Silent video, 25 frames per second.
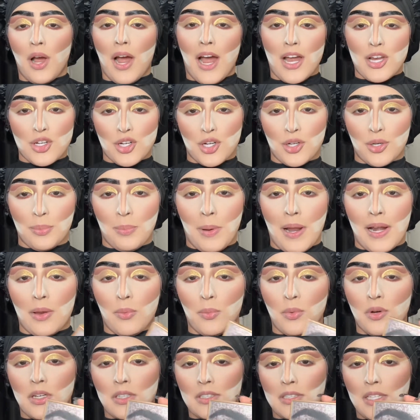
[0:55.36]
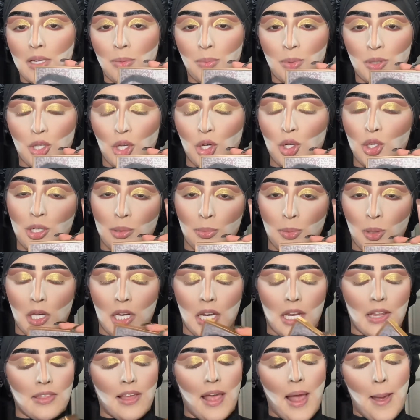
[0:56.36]
eyeshadow palette was? It was the Huda
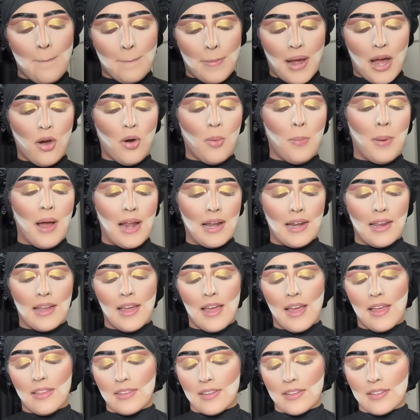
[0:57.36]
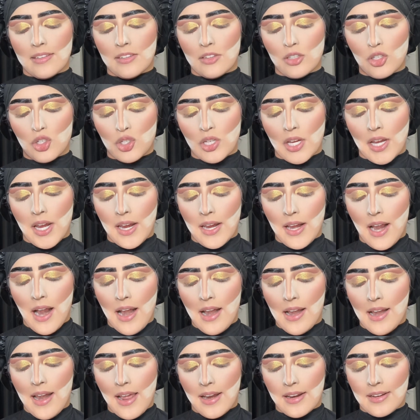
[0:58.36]
Beauty, the Empower palette. And this in the shade
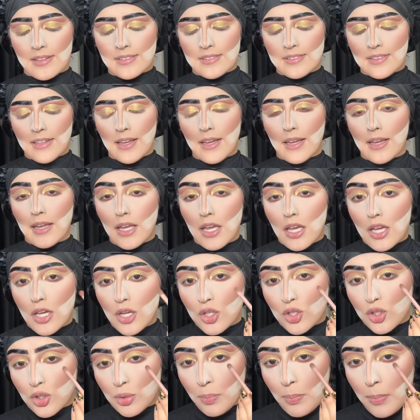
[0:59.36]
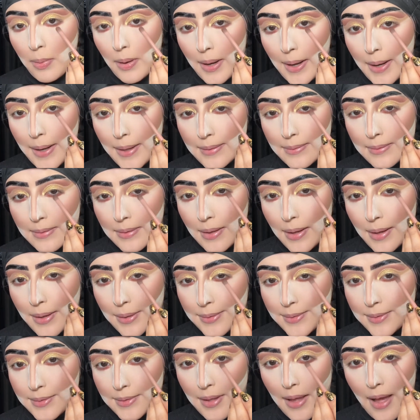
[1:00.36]
Legacy. Just place it
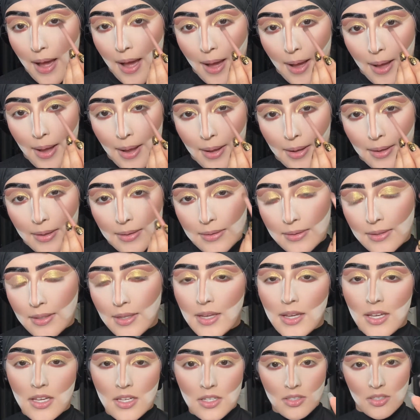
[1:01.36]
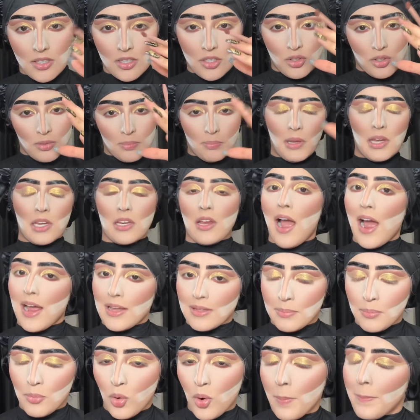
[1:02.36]
under the eyes. So it just makes your eyes
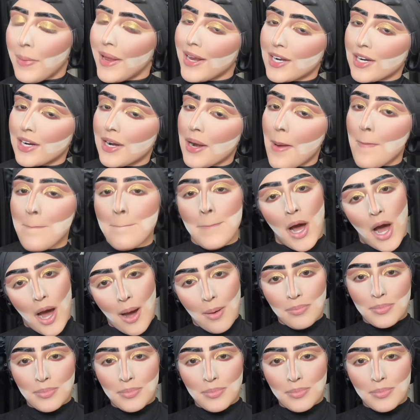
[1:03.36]
more bigger and pop.